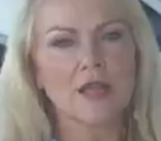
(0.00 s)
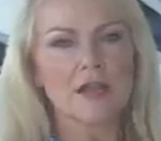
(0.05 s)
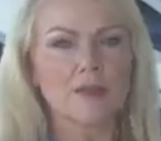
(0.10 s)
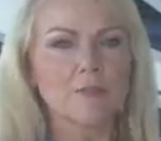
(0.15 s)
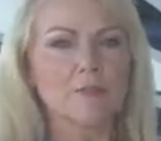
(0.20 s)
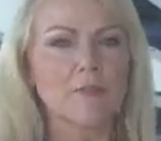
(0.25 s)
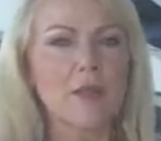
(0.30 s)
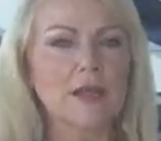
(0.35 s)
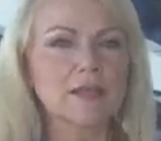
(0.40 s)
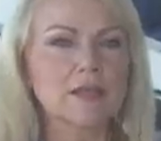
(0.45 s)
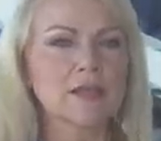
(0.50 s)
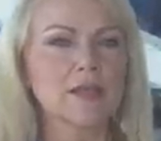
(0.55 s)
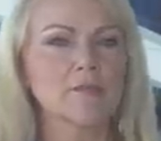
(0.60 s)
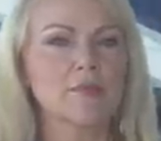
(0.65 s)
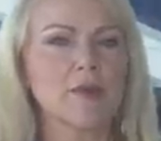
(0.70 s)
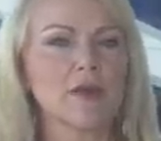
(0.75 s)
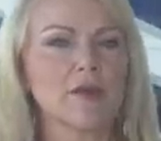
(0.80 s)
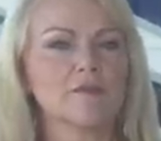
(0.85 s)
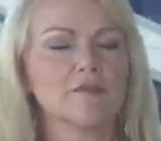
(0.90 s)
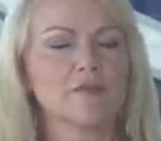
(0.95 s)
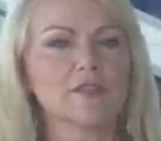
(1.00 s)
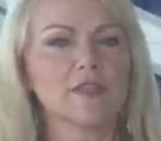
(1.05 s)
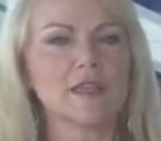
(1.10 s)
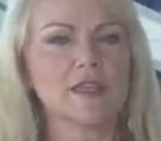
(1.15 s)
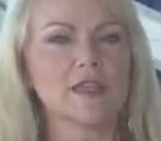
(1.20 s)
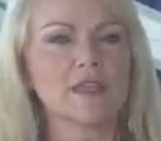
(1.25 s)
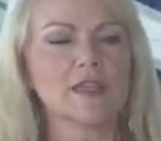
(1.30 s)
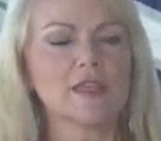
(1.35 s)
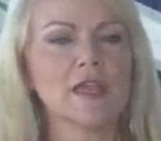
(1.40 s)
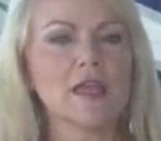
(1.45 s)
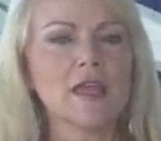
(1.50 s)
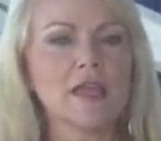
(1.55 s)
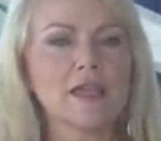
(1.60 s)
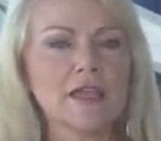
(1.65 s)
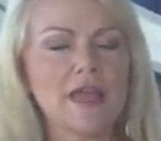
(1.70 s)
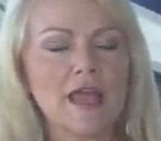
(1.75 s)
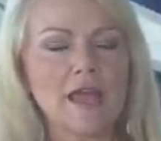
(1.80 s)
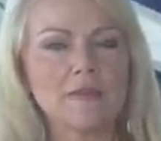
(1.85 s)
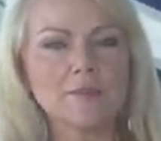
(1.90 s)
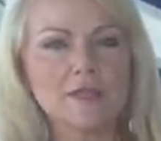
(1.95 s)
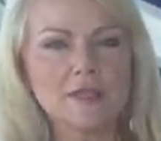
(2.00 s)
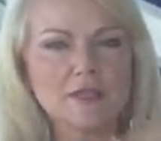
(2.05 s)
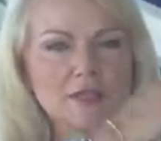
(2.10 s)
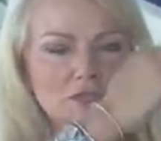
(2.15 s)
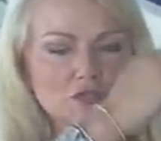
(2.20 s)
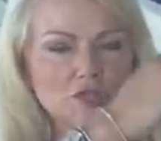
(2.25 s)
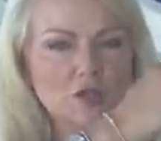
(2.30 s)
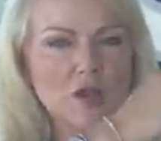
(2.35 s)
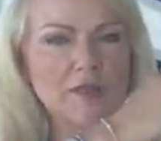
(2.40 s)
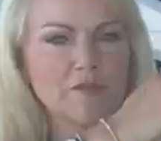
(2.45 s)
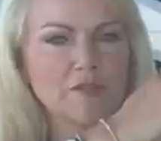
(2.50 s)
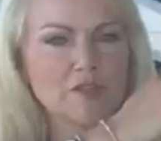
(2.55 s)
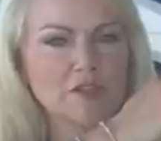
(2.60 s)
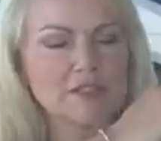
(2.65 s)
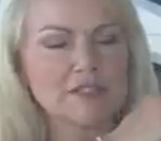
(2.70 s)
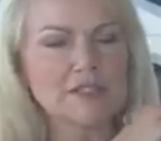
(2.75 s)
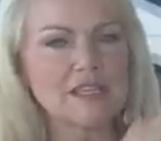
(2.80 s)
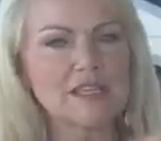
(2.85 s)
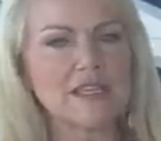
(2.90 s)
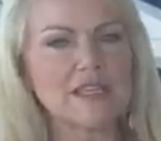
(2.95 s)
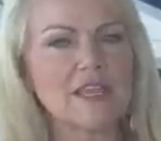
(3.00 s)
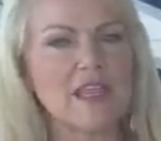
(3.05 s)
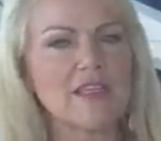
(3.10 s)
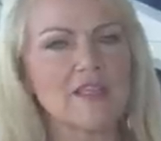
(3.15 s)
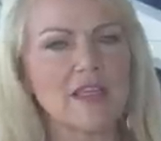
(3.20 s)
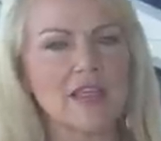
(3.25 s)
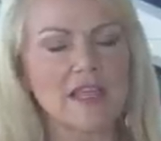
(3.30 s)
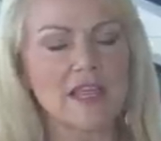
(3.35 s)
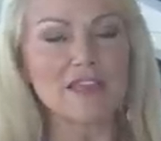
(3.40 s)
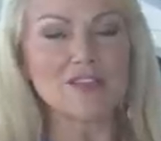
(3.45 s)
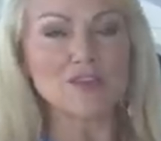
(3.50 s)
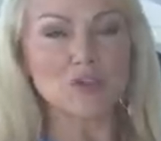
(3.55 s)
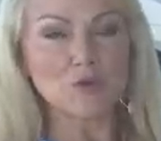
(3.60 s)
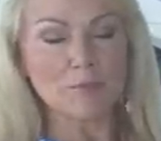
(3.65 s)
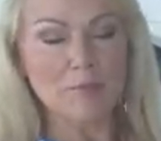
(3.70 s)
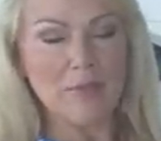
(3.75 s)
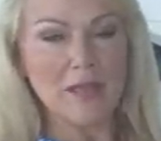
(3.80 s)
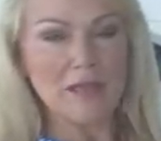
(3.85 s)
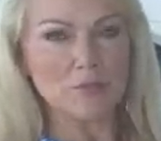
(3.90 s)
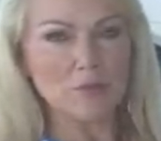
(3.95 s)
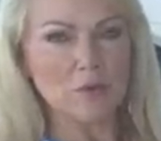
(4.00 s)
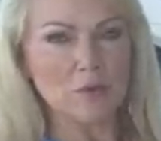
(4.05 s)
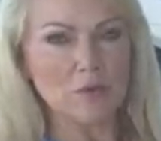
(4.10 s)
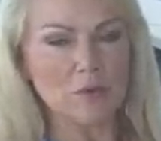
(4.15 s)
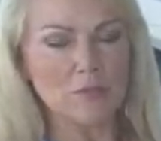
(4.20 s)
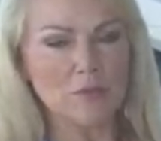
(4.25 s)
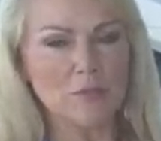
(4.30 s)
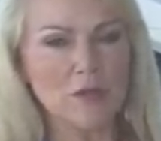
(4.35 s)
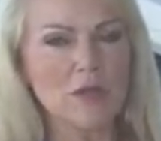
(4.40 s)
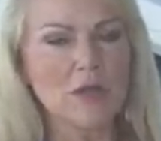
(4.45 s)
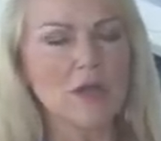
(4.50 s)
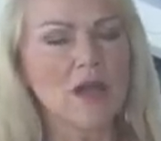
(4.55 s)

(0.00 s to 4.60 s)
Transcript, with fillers: a button above the cabinet in the driver's seat and then in your bedroom